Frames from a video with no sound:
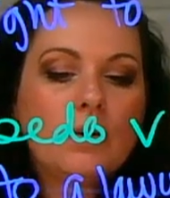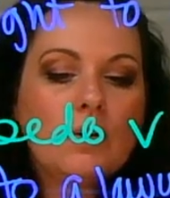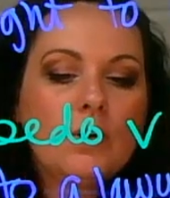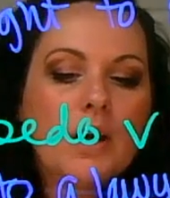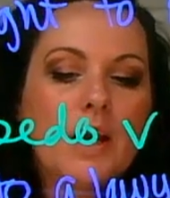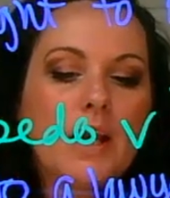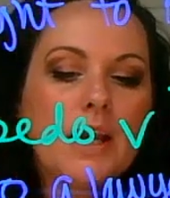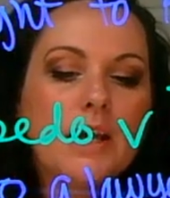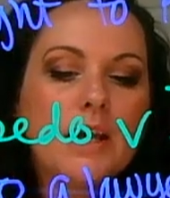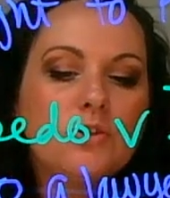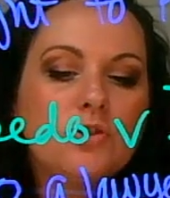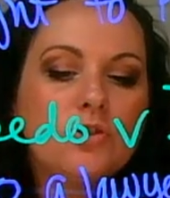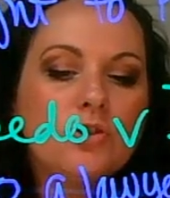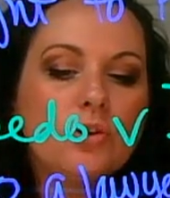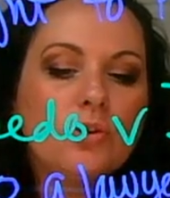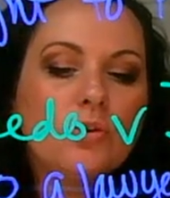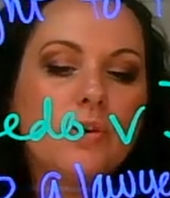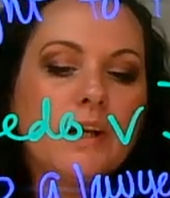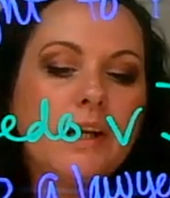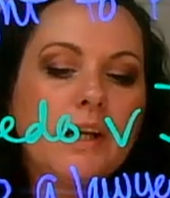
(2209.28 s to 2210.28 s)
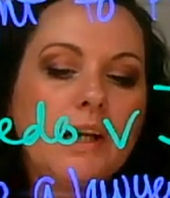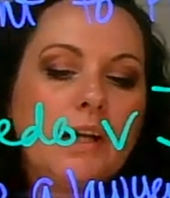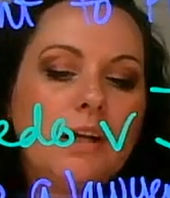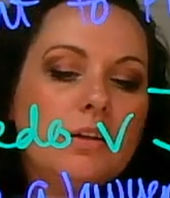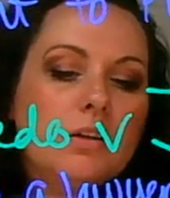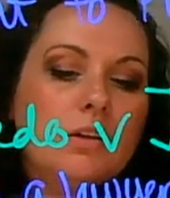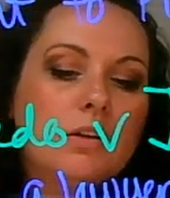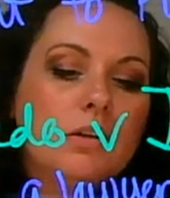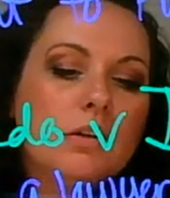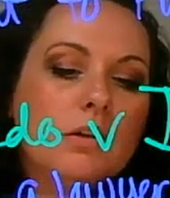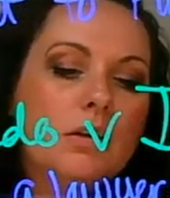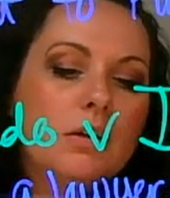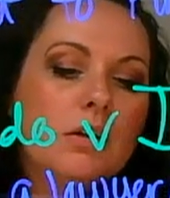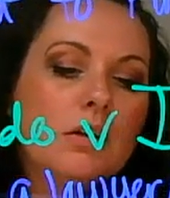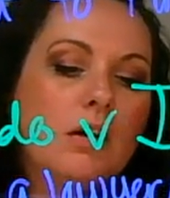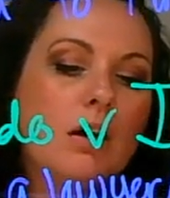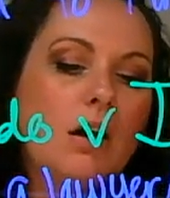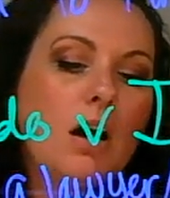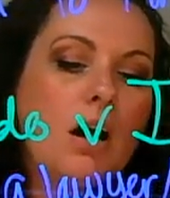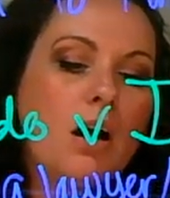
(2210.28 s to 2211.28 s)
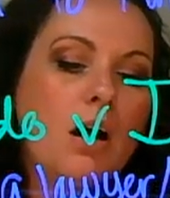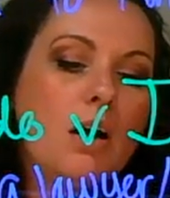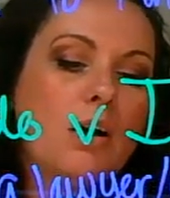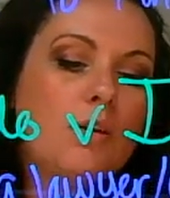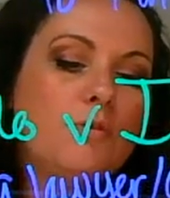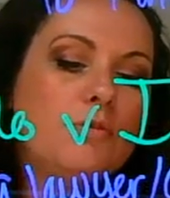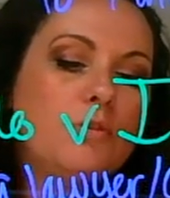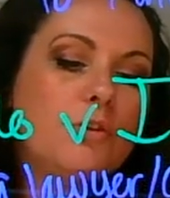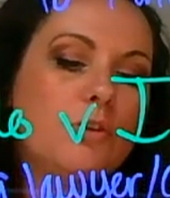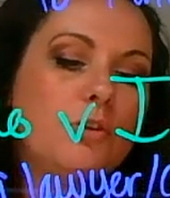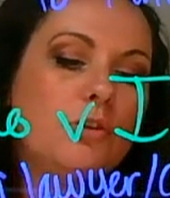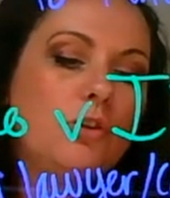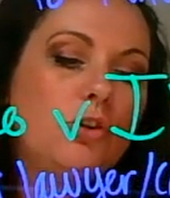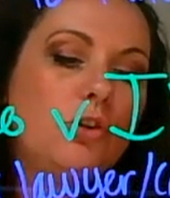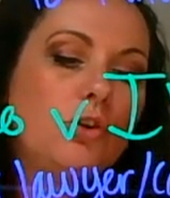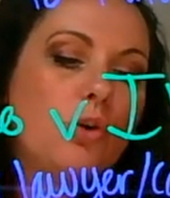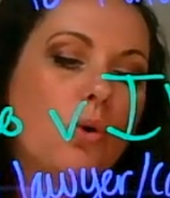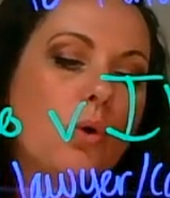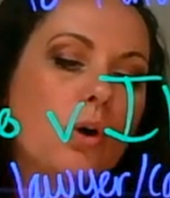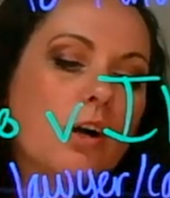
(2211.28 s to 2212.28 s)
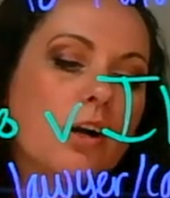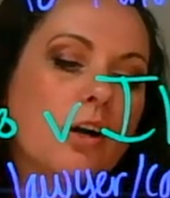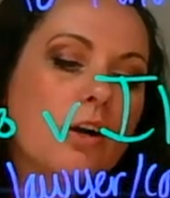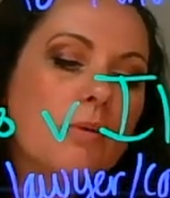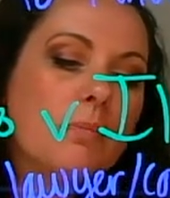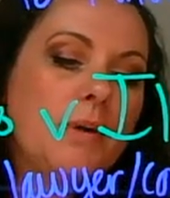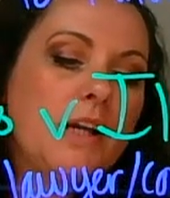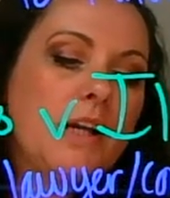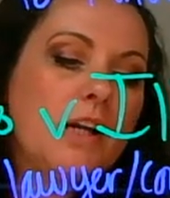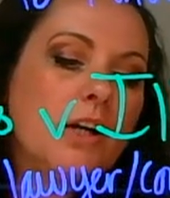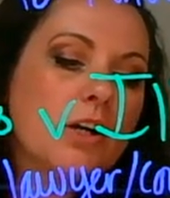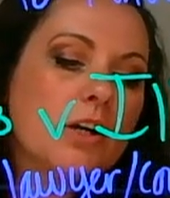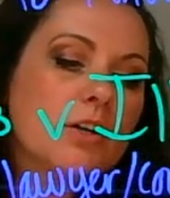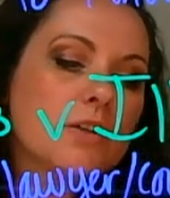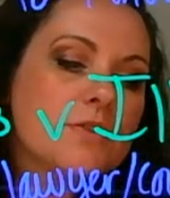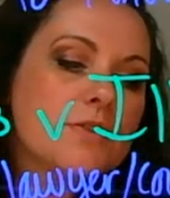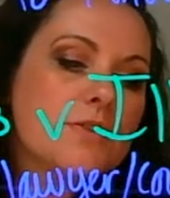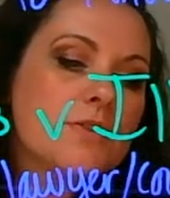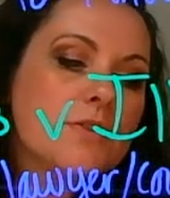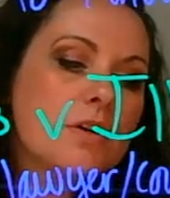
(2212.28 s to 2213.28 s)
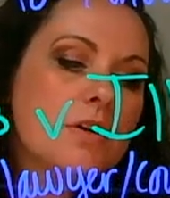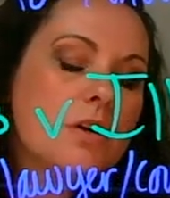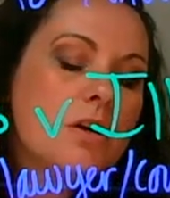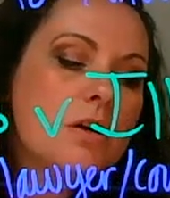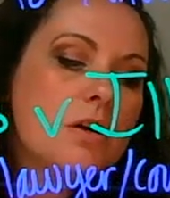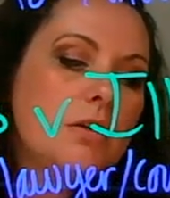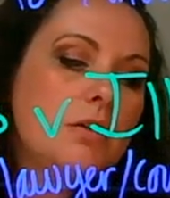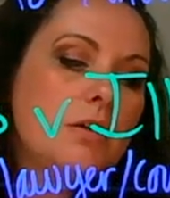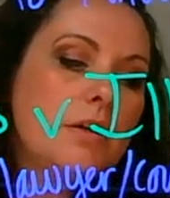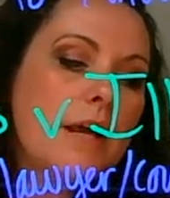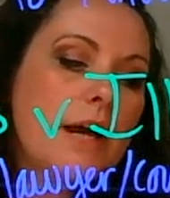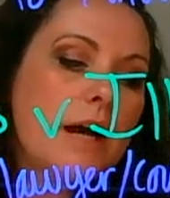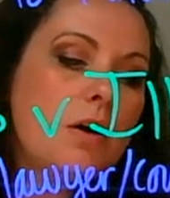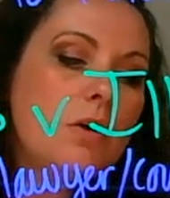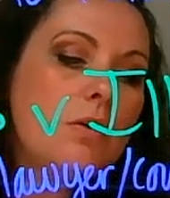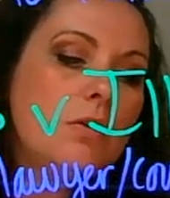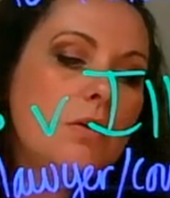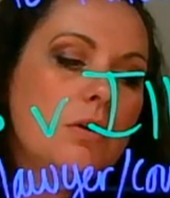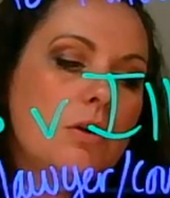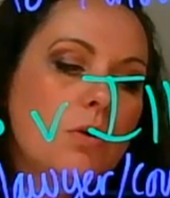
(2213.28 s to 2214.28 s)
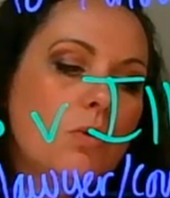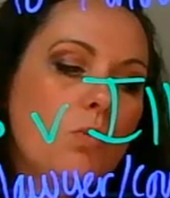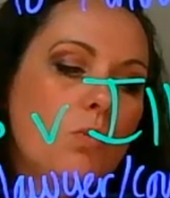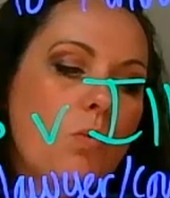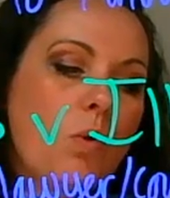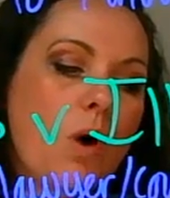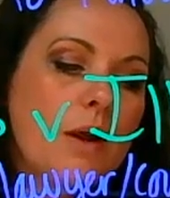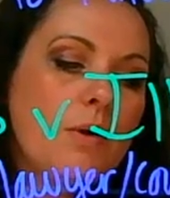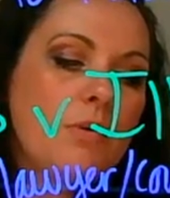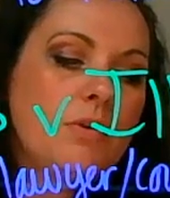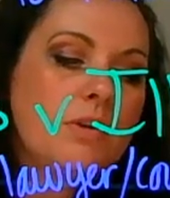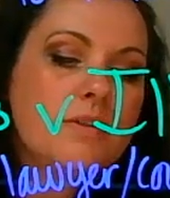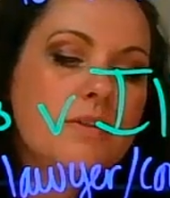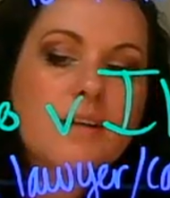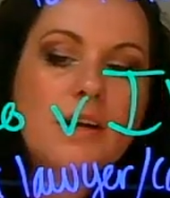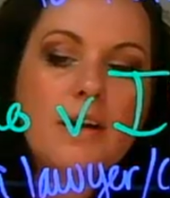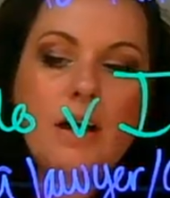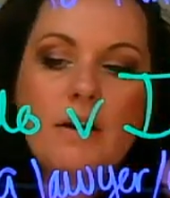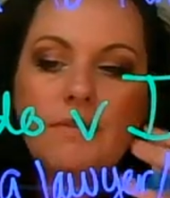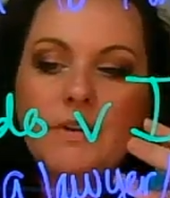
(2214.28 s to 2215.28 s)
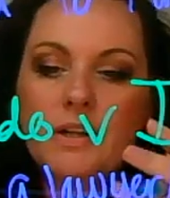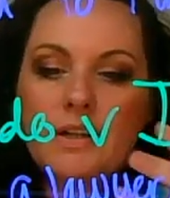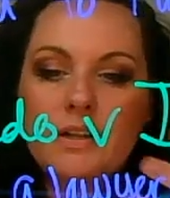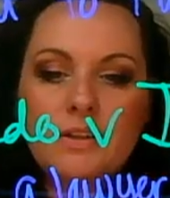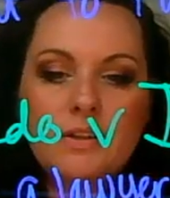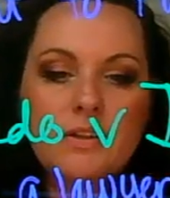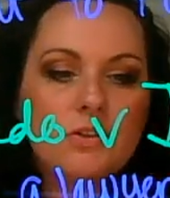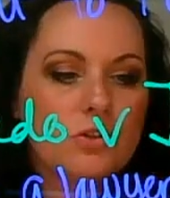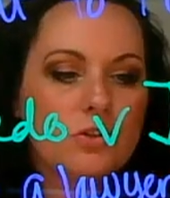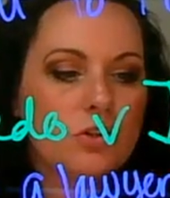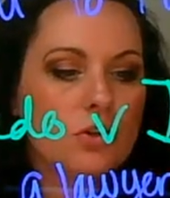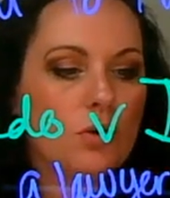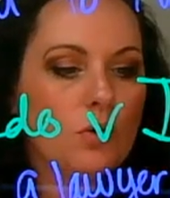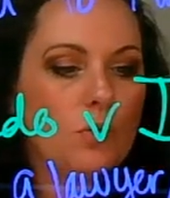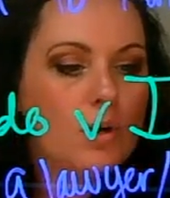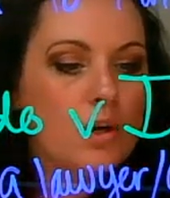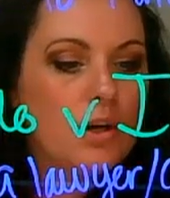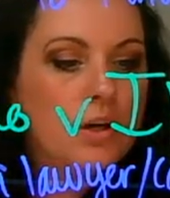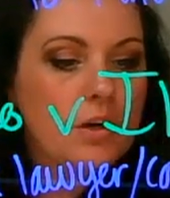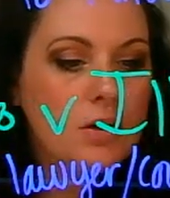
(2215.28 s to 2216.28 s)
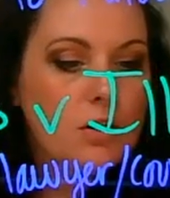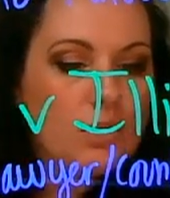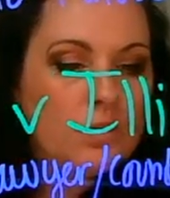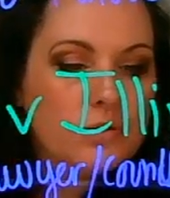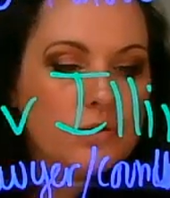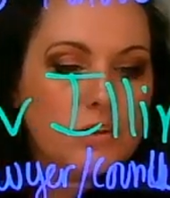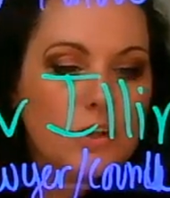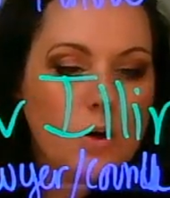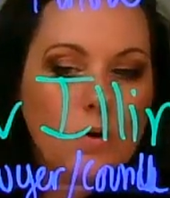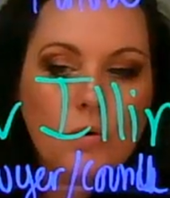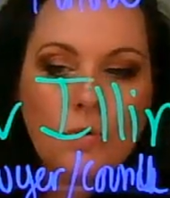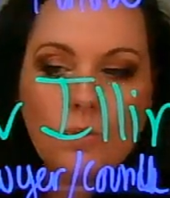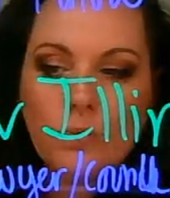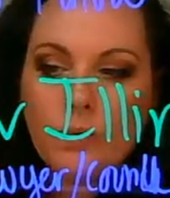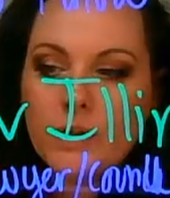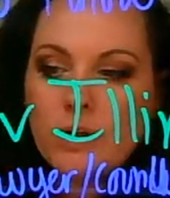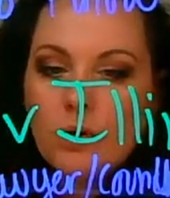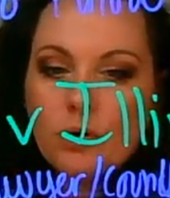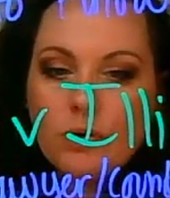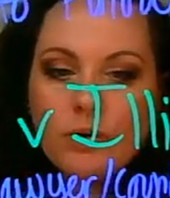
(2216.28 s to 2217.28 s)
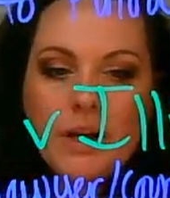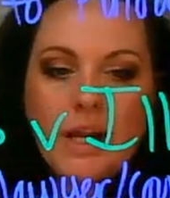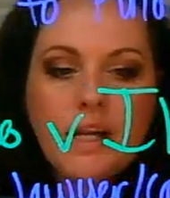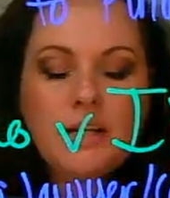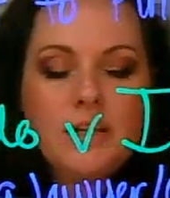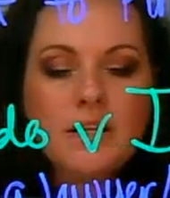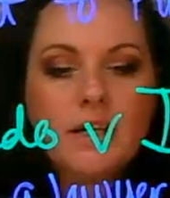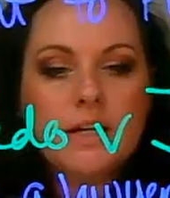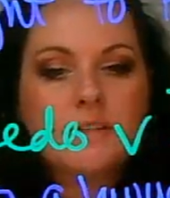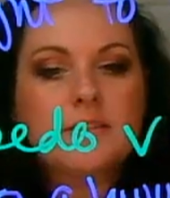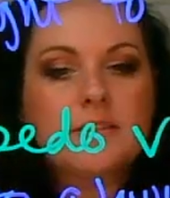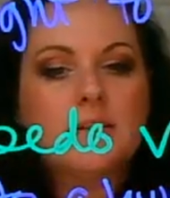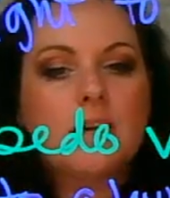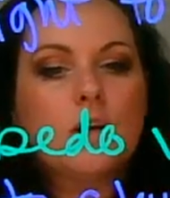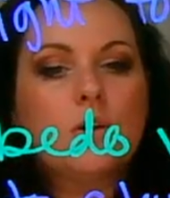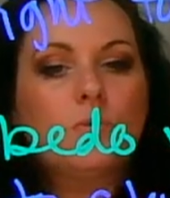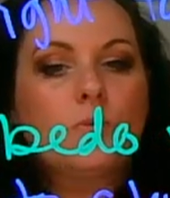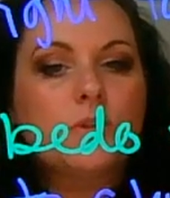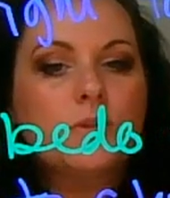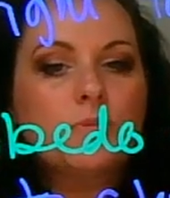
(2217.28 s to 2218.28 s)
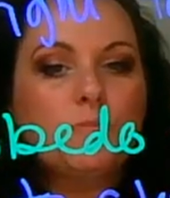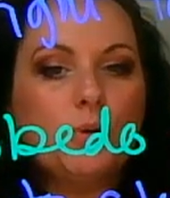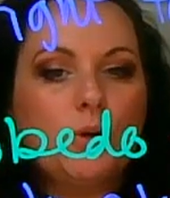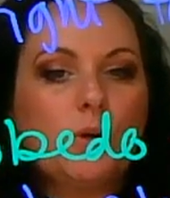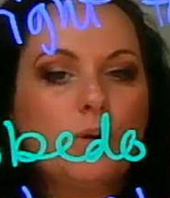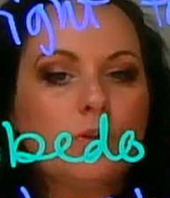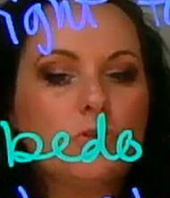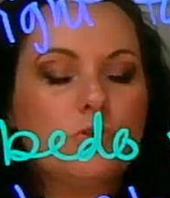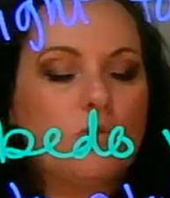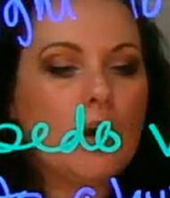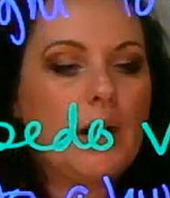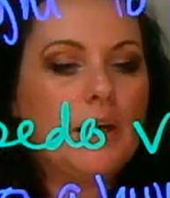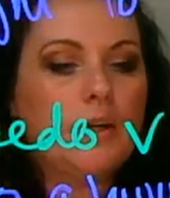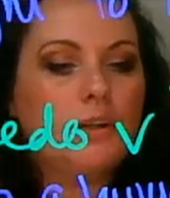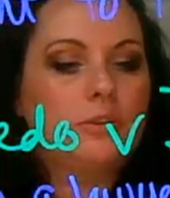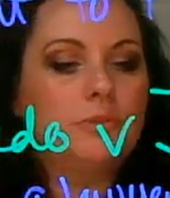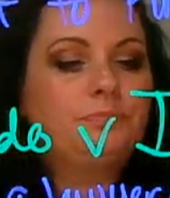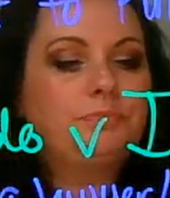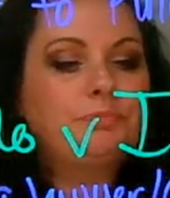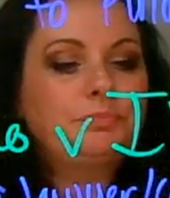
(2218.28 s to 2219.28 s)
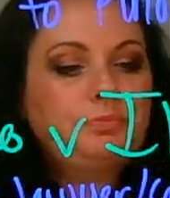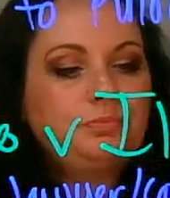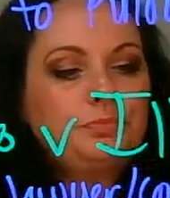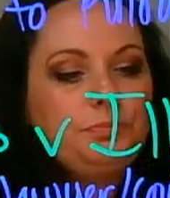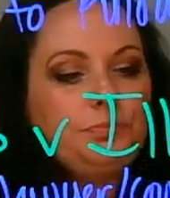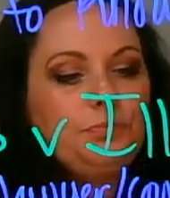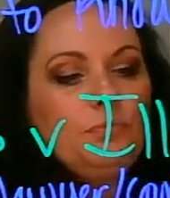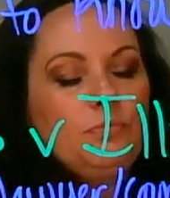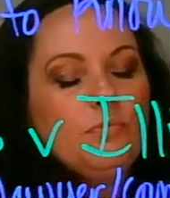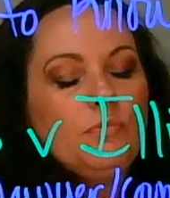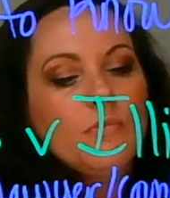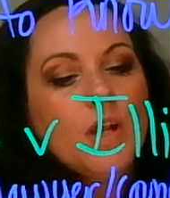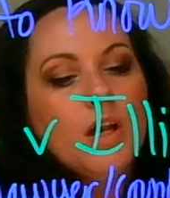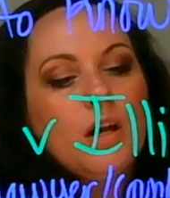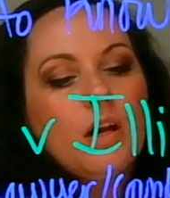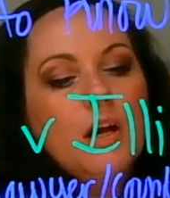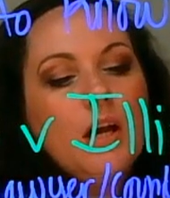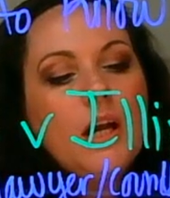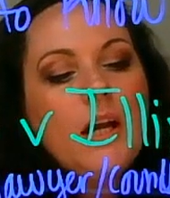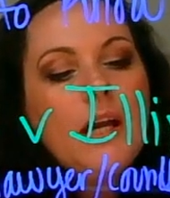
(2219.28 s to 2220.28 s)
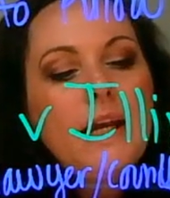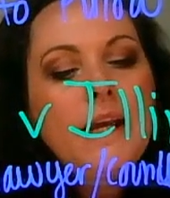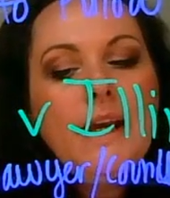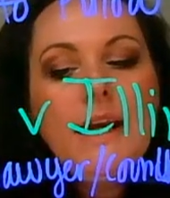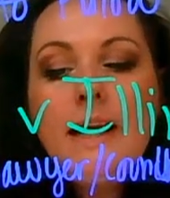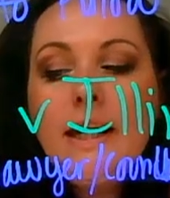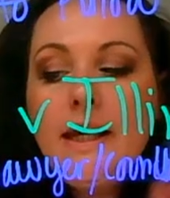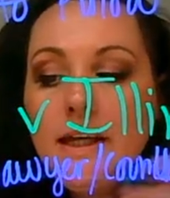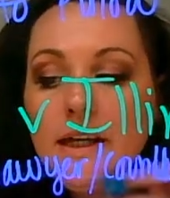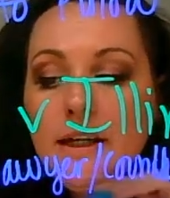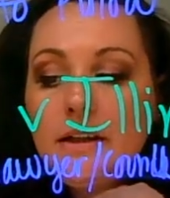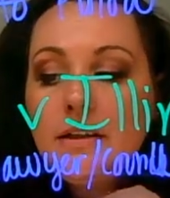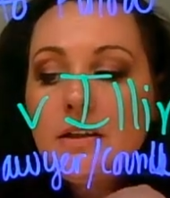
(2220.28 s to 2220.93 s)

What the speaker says: a jury of your peers. Now, why does that have anything to do? So when Hernandez was put on trial, he